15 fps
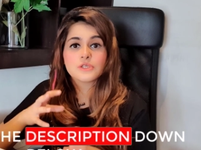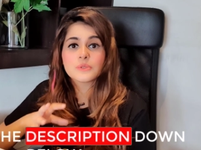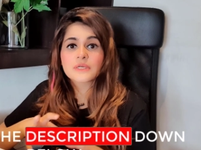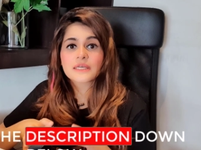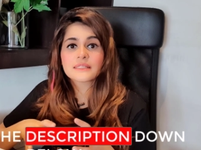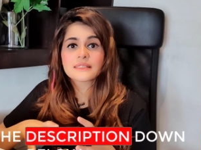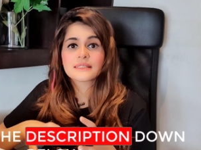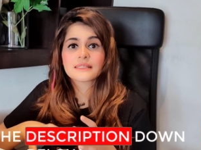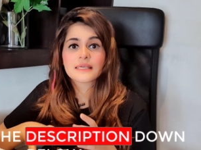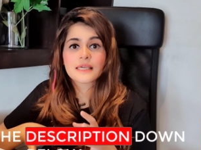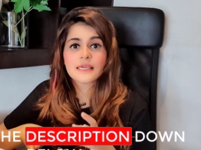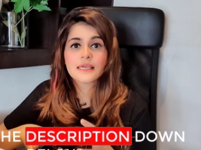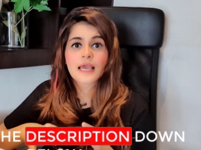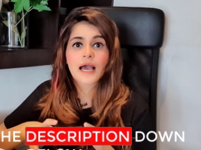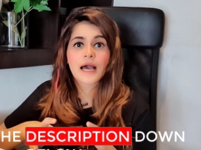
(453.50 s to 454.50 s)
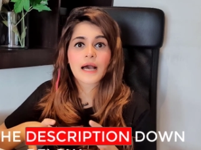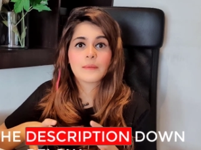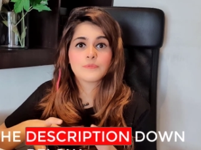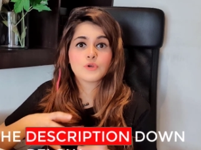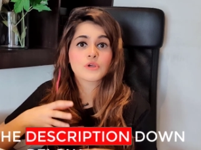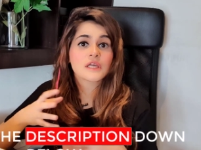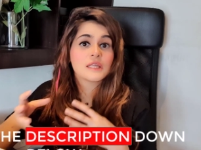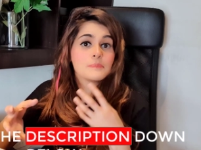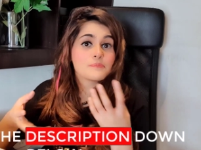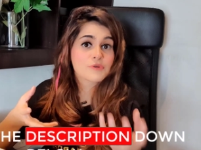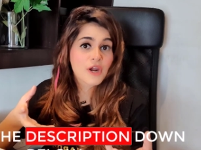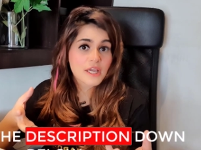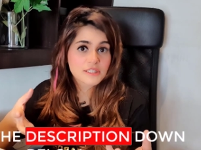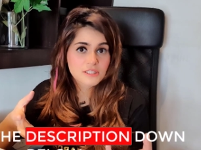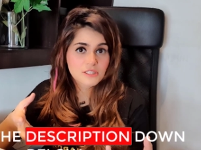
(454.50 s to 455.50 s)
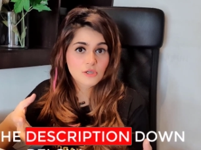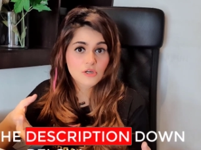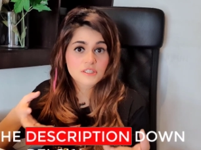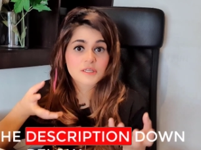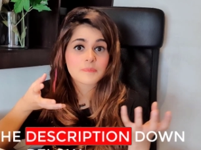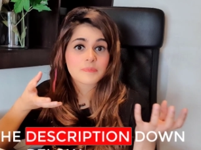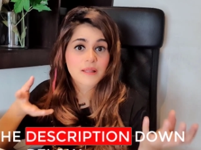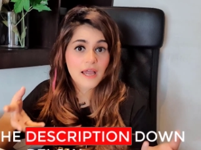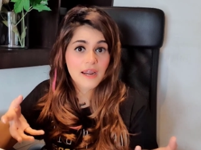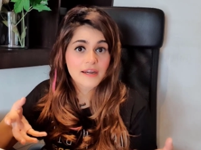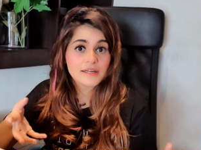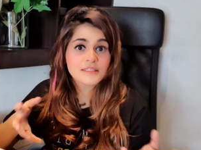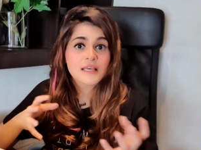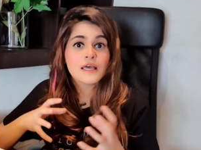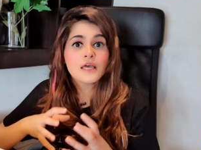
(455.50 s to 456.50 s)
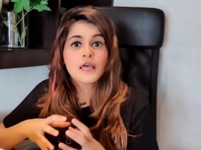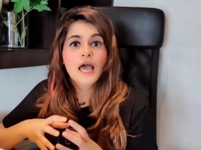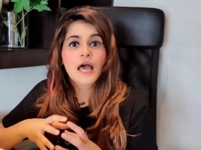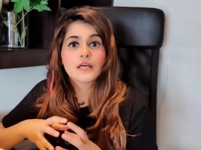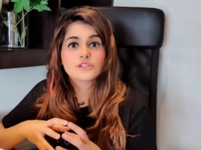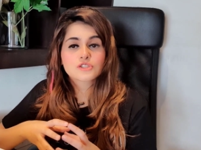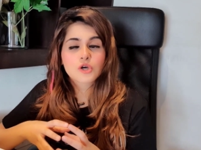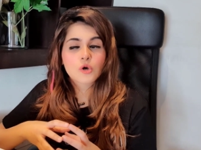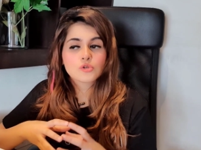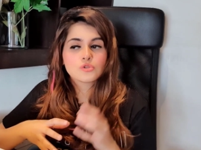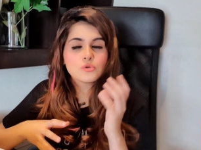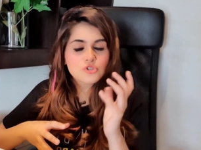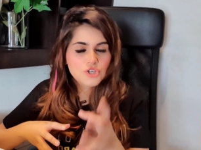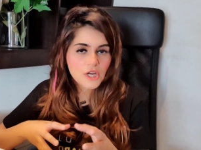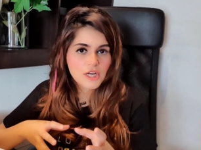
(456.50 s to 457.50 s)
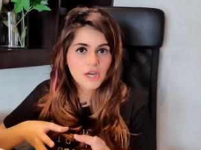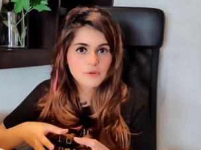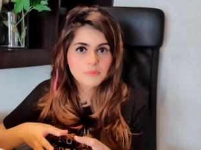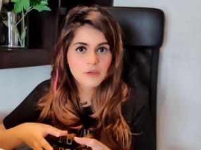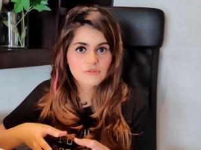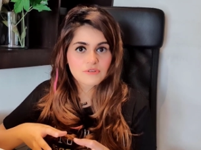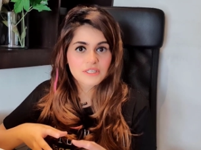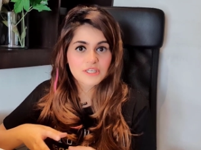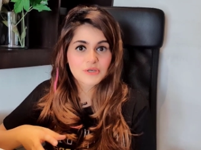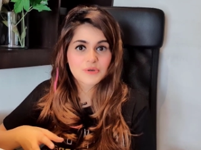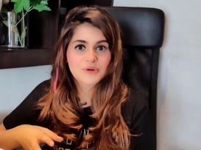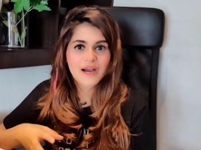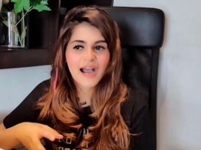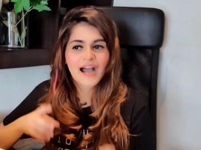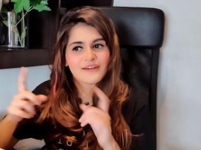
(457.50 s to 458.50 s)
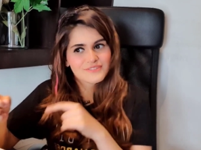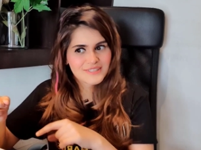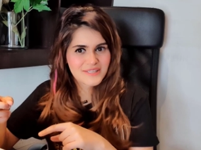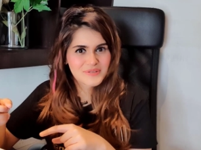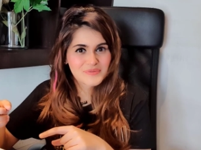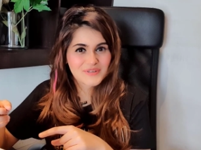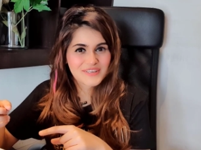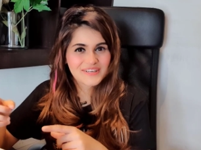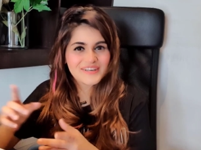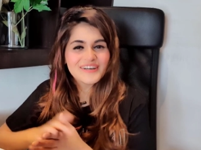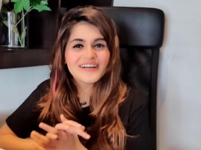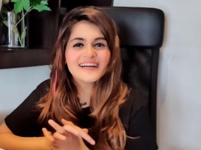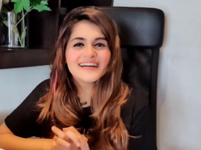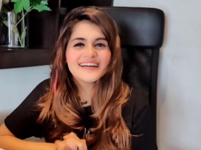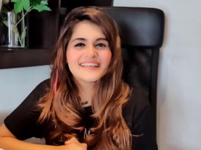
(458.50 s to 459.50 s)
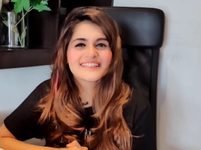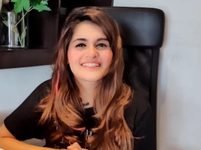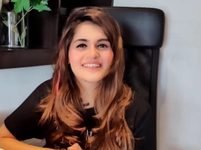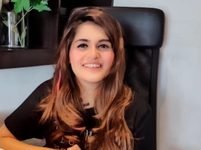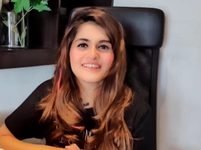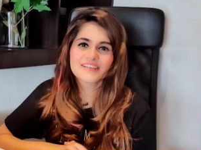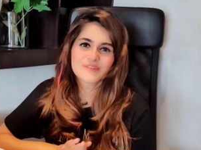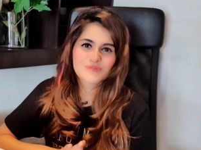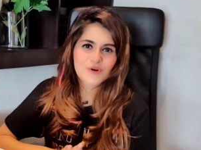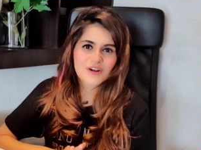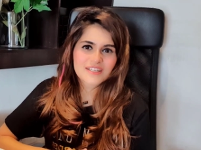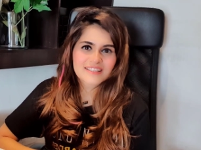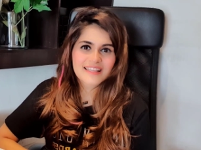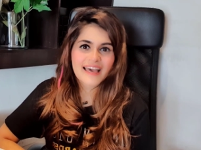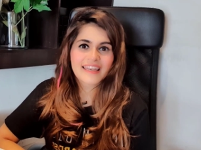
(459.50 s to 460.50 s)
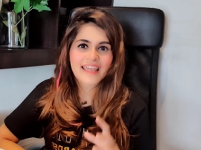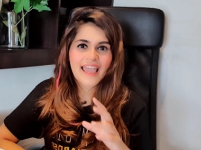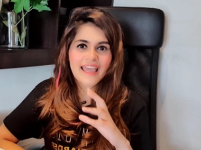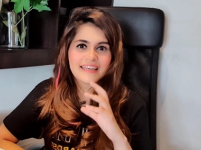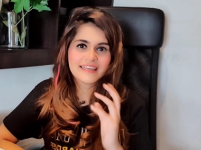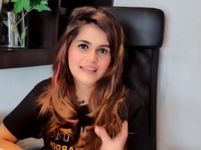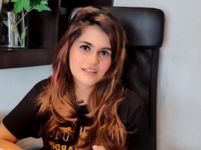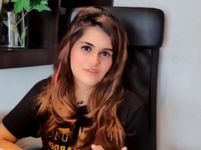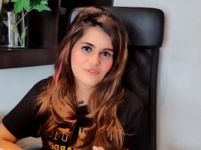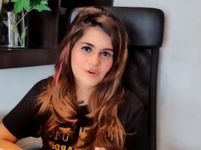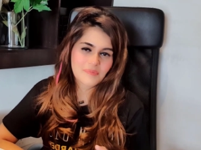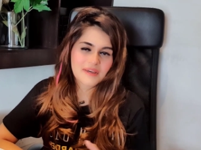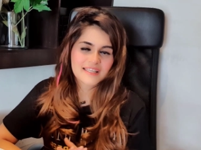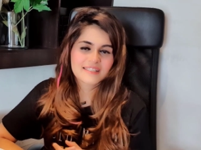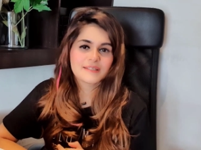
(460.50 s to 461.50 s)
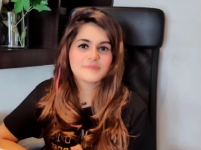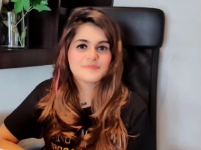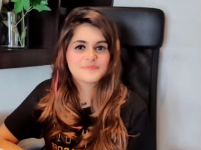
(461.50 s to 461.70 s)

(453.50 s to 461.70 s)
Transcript: you can see, you can impress your suppliers. So do check out my video after this video so you can watch that and learn from it.